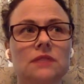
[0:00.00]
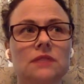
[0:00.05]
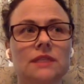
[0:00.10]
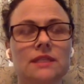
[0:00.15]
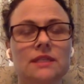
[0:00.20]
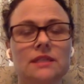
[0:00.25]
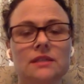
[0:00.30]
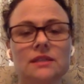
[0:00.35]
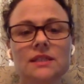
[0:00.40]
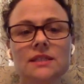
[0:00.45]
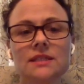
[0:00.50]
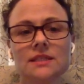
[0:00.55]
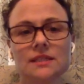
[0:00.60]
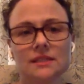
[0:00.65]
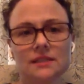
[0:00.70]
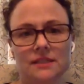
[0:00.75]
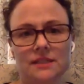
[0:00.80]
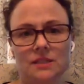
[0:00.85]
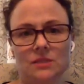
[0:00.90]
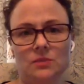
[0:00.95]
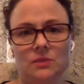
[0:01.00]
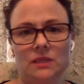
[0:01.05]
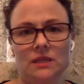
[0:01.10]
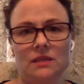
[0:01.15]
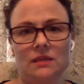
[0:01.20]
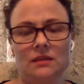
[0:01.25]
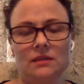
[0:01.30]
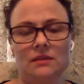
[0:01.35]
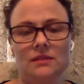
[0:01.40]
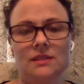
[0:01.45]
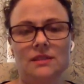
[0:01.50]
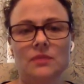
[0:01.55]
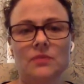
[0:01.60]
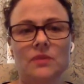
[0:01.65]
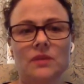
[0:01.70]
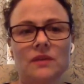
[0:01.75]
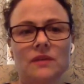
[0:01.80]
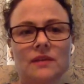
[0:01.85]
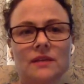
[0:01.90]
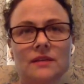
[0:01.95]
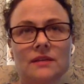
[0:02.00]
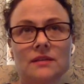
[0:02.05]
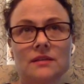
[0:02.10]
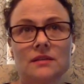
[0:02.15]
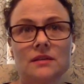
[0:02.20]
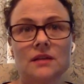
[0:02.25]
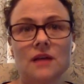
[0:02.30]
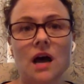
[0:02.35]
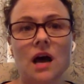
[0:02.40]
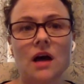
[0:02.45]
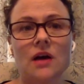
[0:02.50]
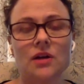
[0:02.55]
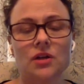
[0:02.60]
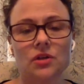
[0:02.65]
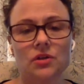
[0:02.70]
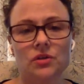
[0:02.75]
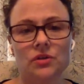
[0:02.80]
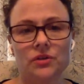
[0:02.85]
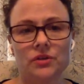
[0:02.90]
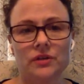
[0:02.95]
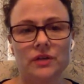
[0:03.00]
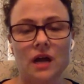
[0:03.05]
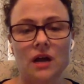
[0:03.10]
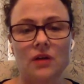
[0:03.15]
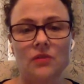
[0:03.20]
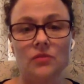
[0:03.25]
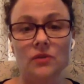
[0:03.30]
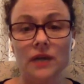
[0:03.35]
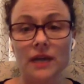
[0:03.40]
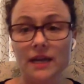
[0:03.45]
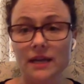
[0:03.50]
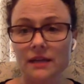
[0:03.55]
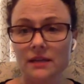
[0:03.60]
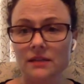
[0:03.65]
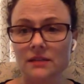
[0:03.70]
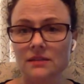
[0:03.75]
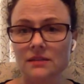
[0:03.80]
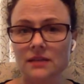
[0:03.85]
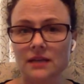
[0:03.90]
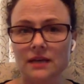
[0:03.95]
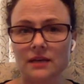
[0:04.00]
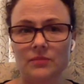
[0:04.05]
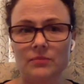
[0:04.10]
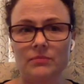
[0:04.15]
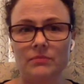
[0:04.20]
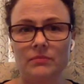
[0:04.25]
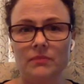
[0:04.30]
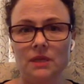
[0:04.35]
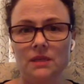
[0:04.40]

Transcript: idealistically speaking, something that is not good or not right is not a